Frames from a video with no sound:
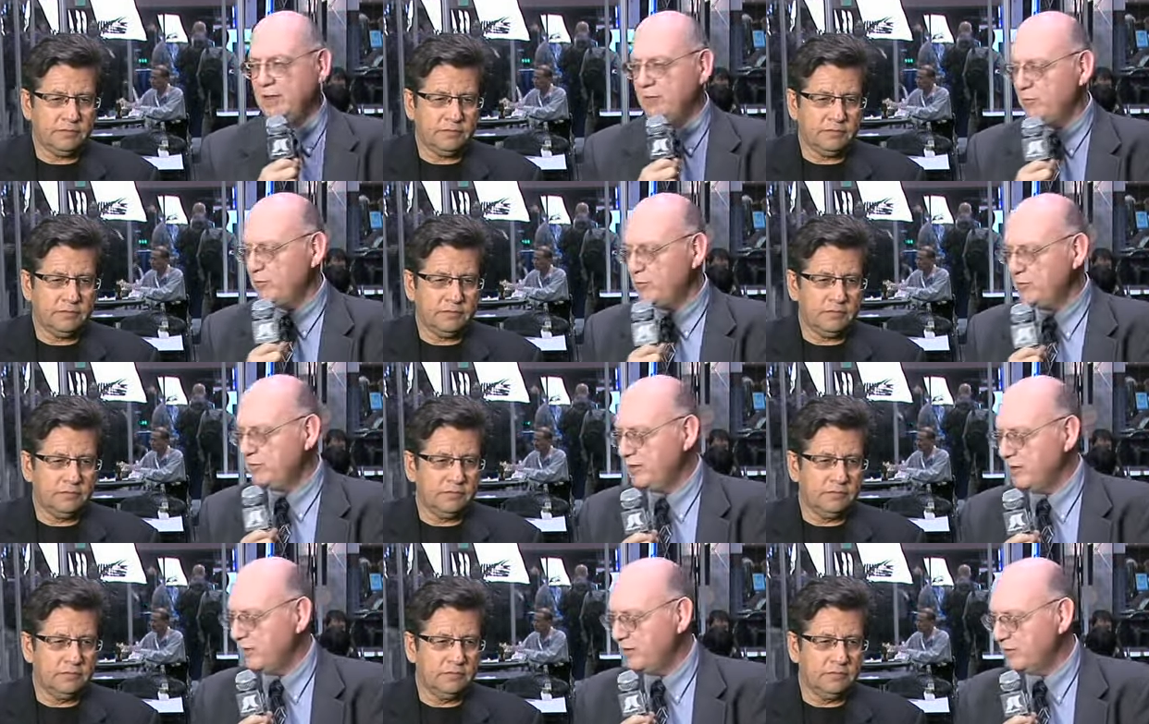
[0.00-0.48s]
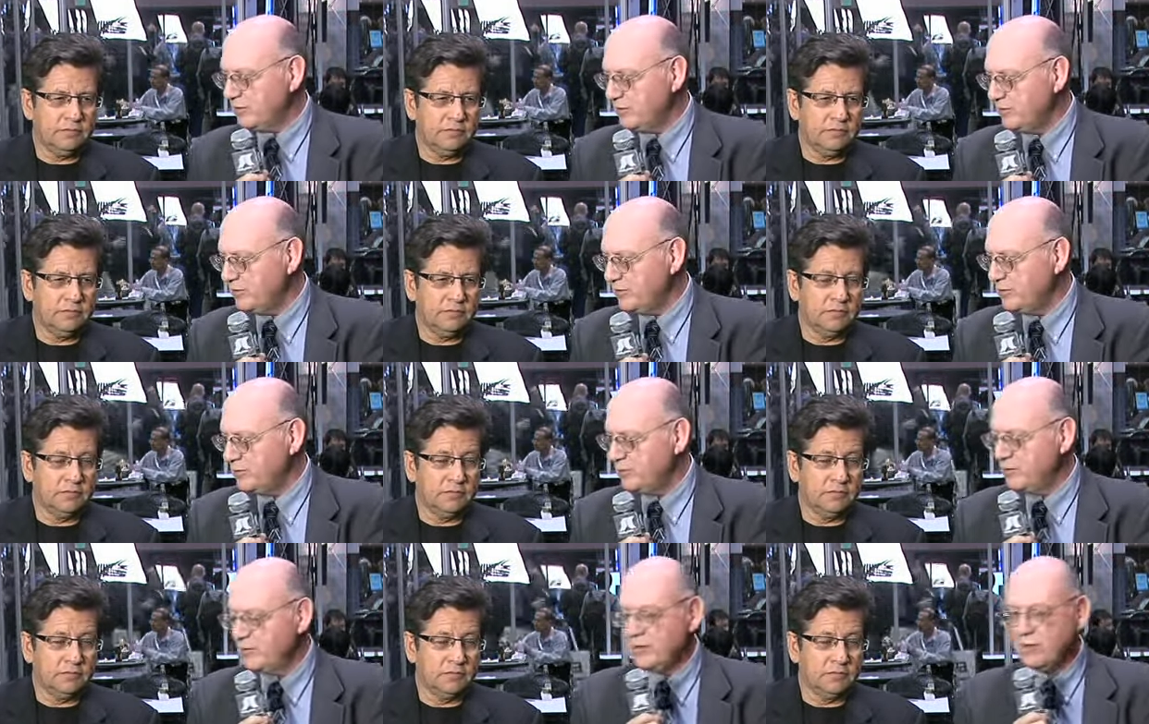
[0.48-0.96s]
Speaker 1: time we talk to
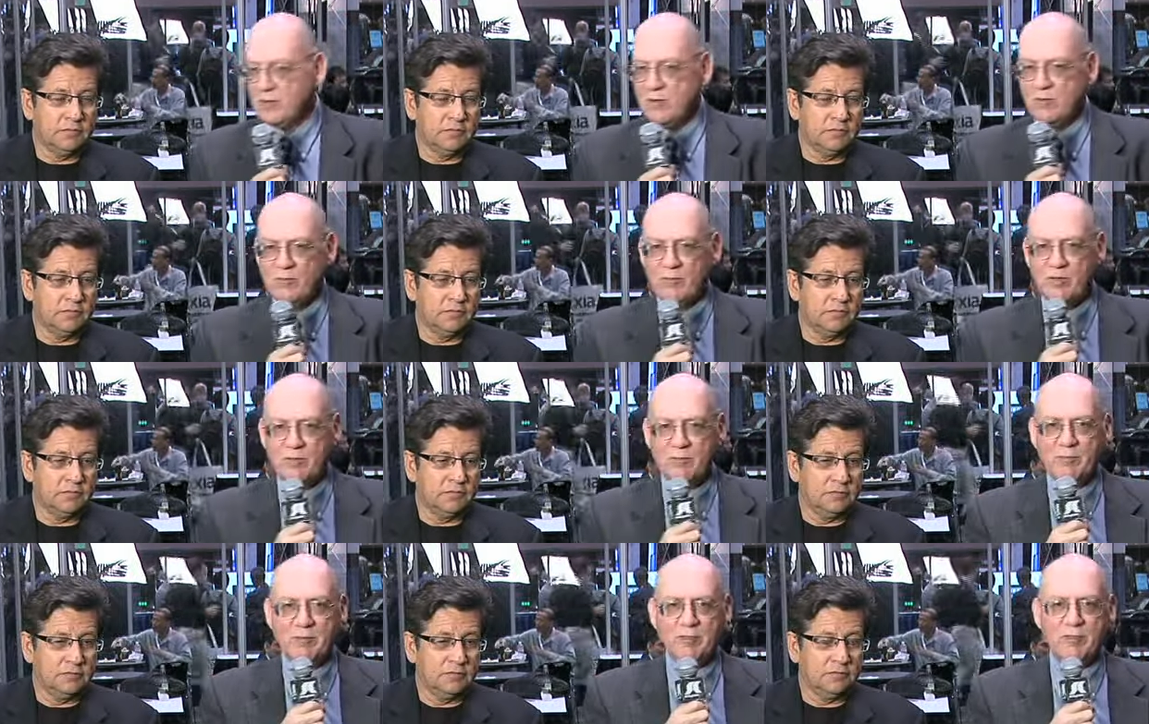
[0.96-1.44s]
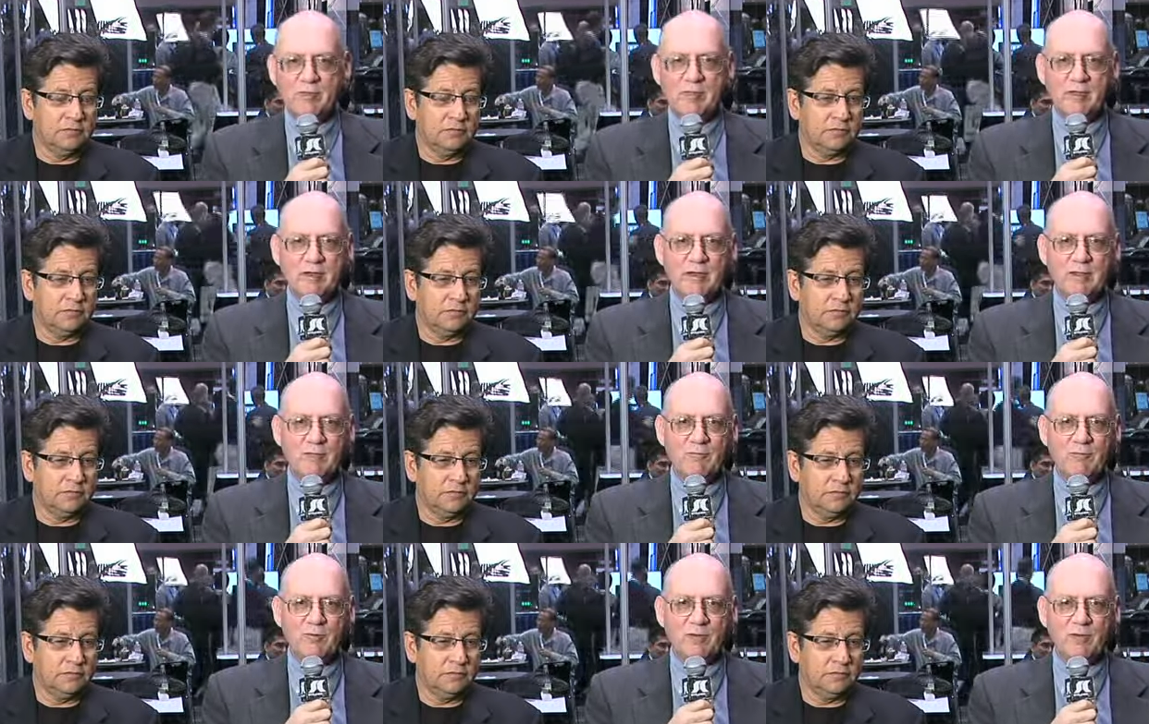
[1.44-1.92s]
you. We've been
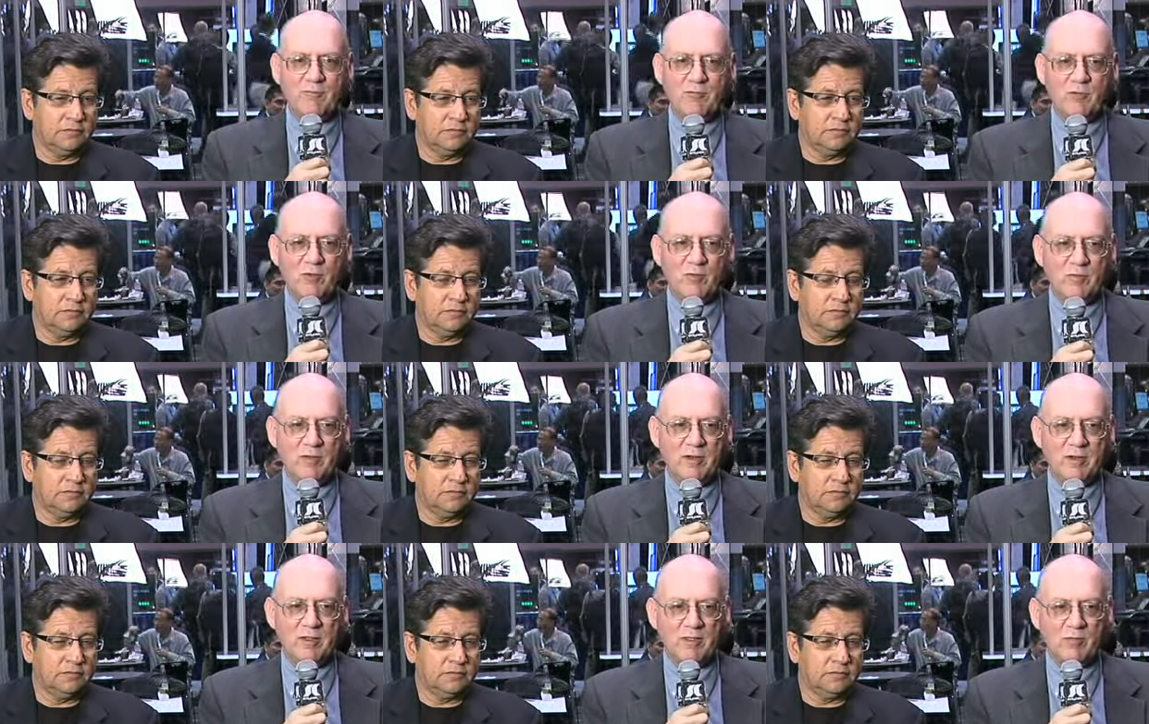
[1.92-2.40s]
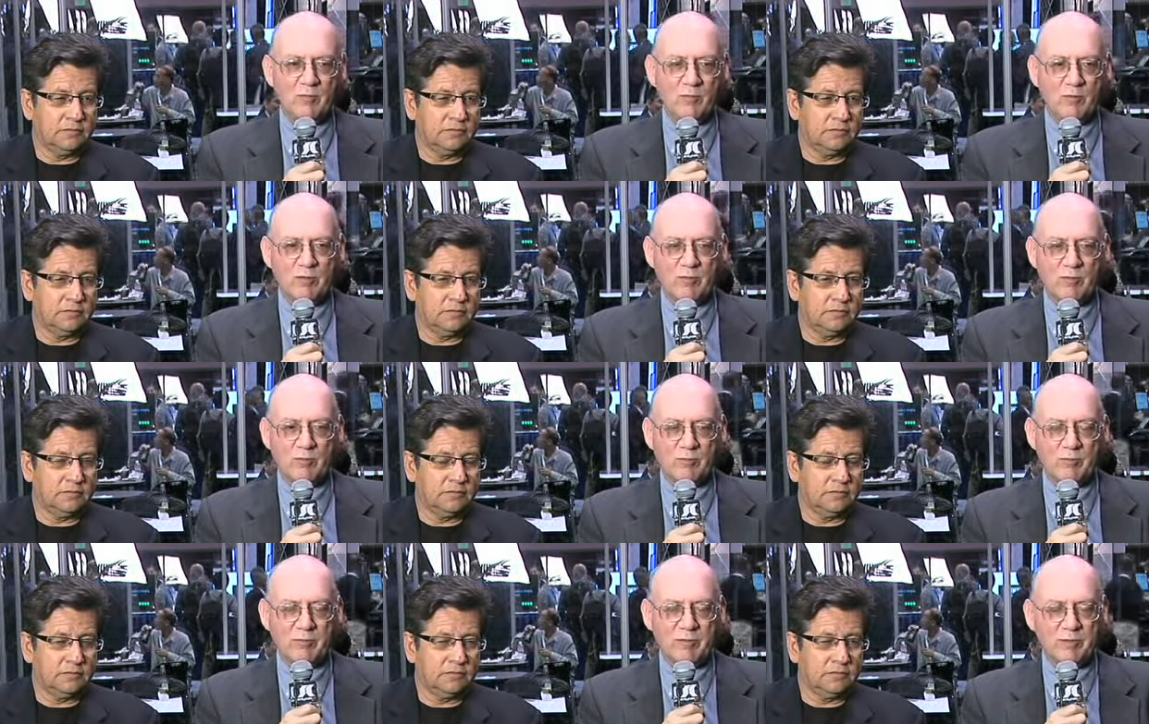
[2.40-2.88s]
sitting for a few minutes
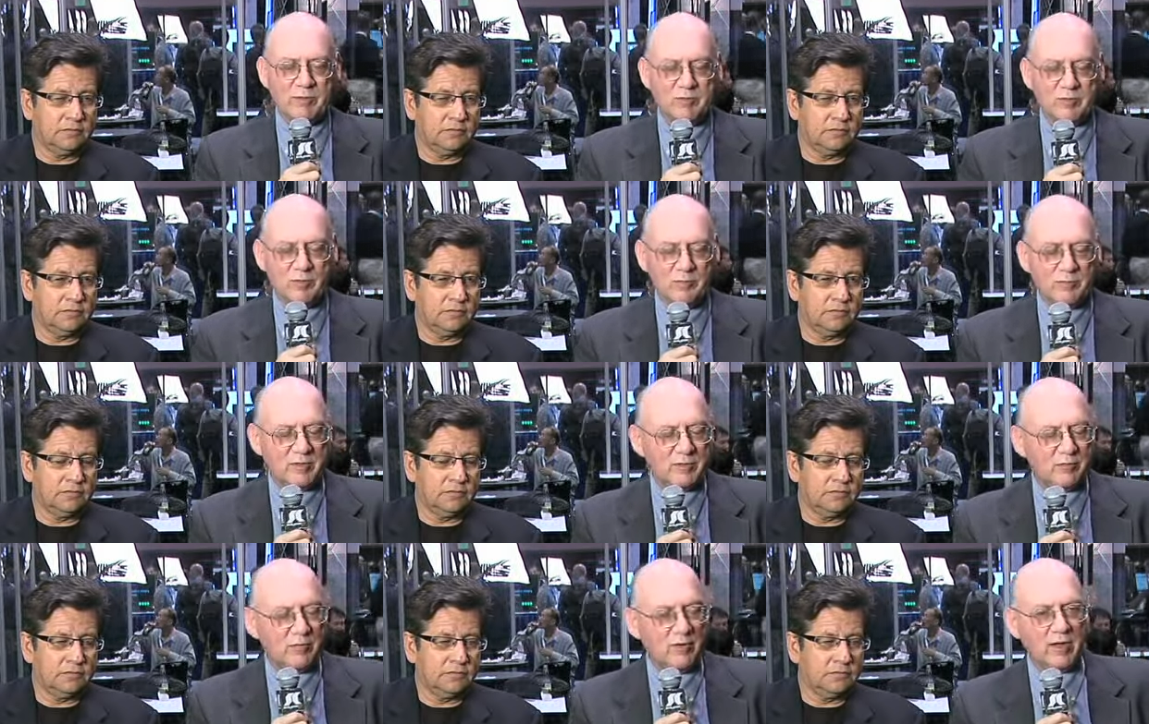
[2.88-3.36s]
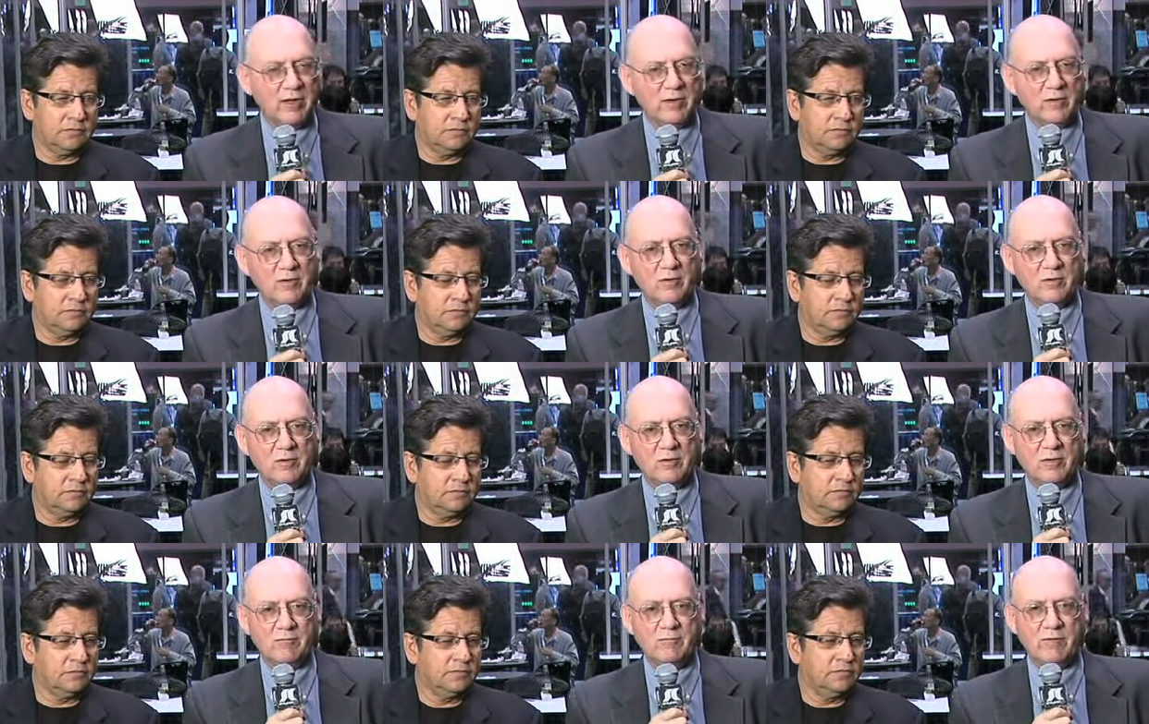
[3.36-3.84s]
with Roberto
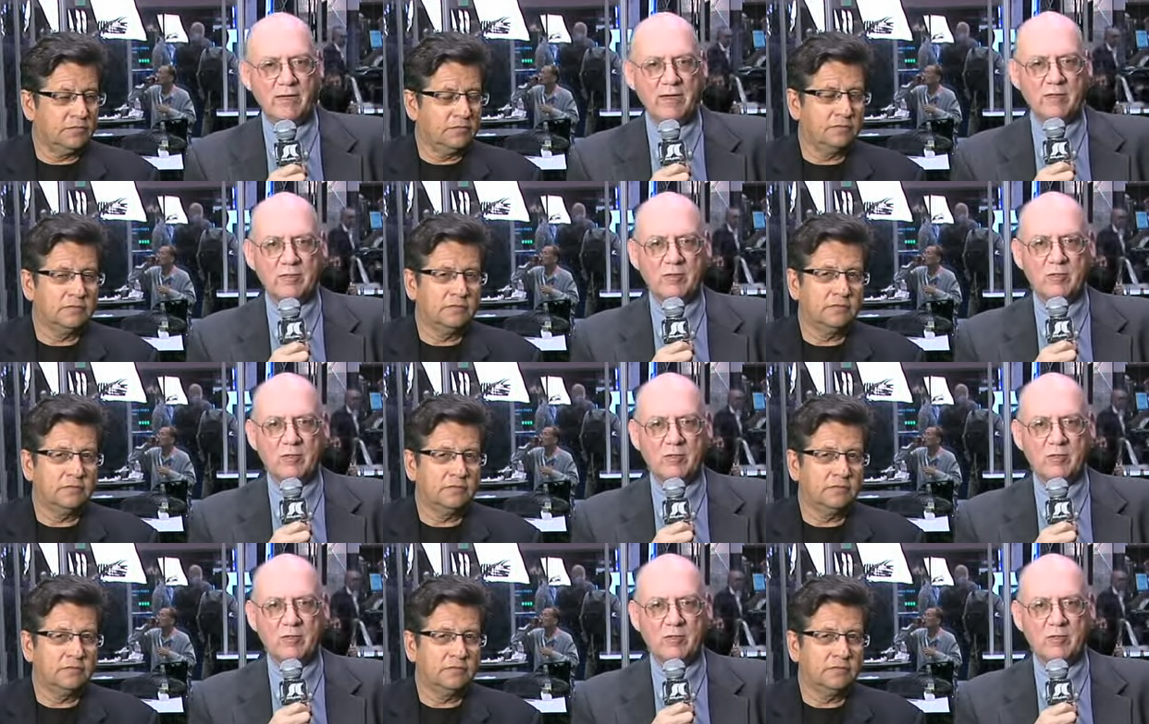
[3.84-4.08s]
Medrano of